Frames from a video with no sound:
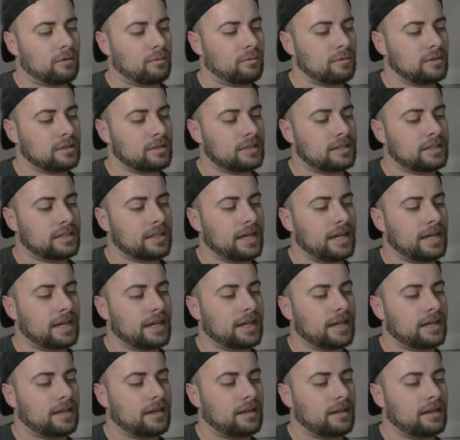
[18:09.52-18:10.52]
we'll
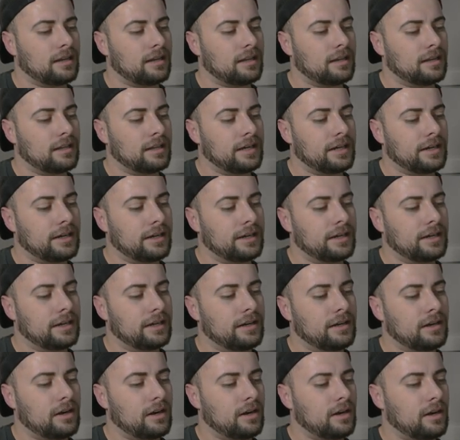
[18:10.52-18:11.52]
take it,
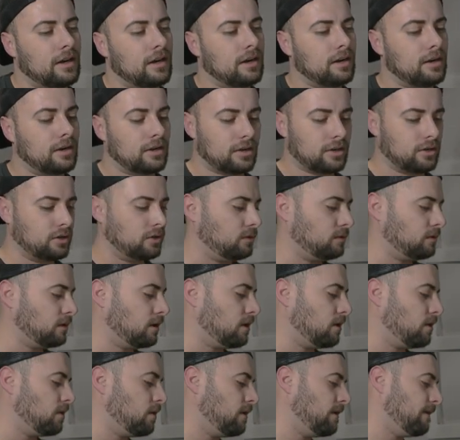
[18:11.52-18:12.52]
Galarian
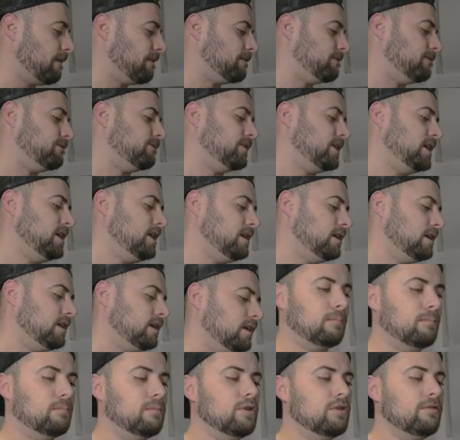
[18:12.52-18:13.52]
Articuno V.
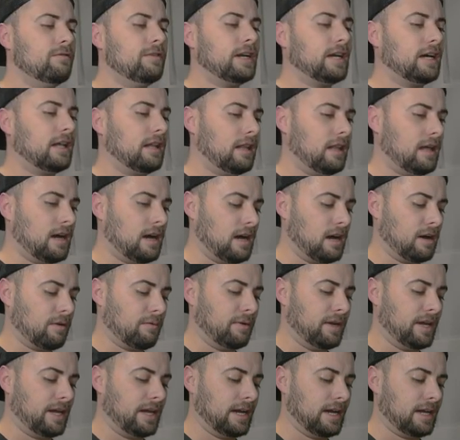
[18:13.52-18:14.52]
Moving
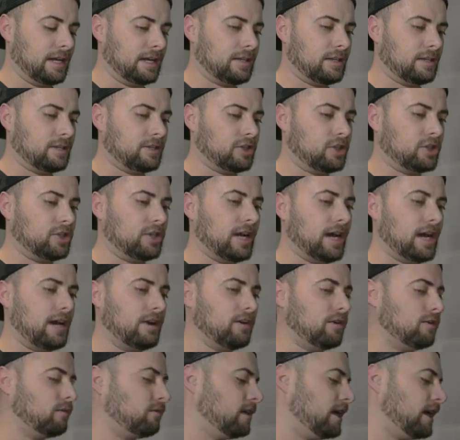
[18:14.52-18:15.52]
along, we got
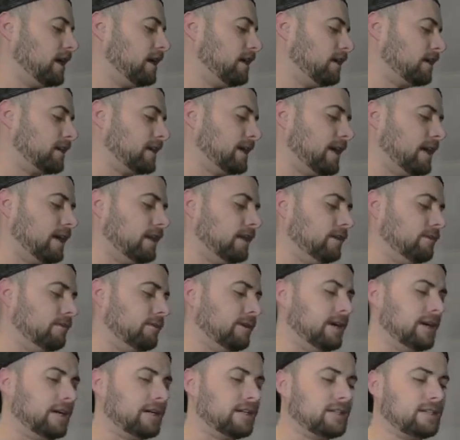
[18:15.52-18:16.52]
Shadow Rider
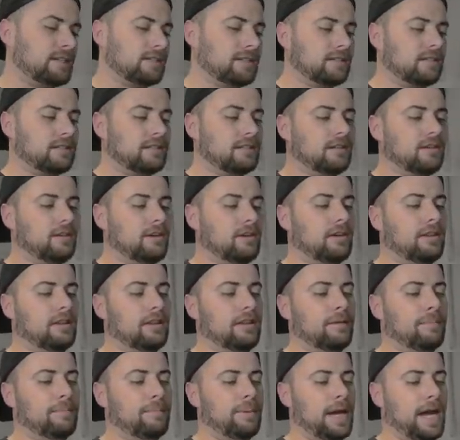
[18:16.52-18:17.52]
Calyrex
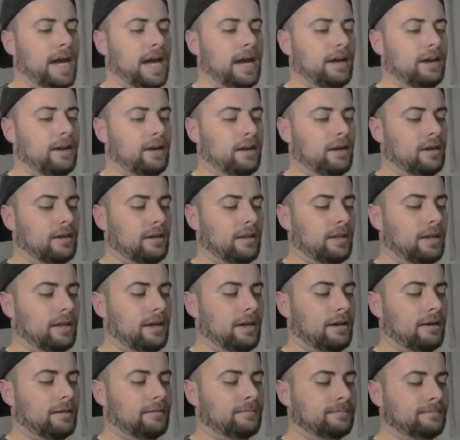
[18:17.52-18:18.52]
on the pack art
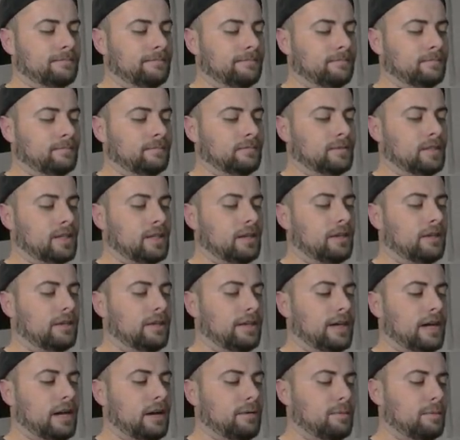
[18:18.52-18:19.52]
there. Not on
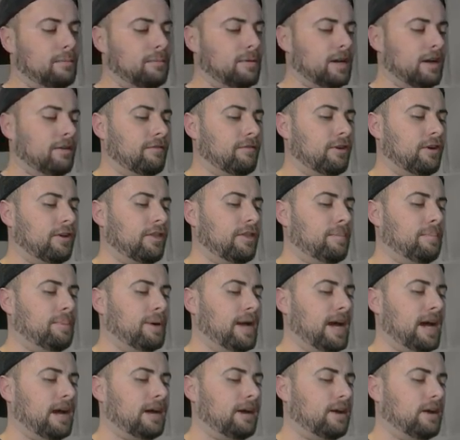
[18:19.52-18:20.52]
the album cover, on the
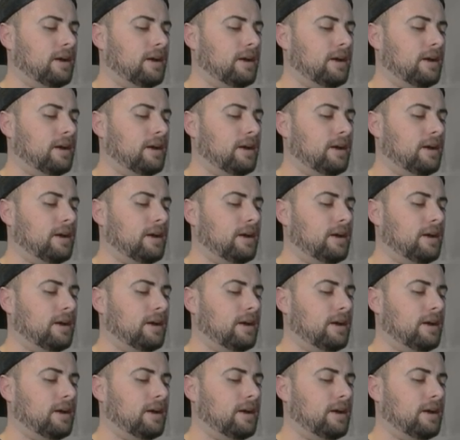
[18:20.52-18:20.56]
pack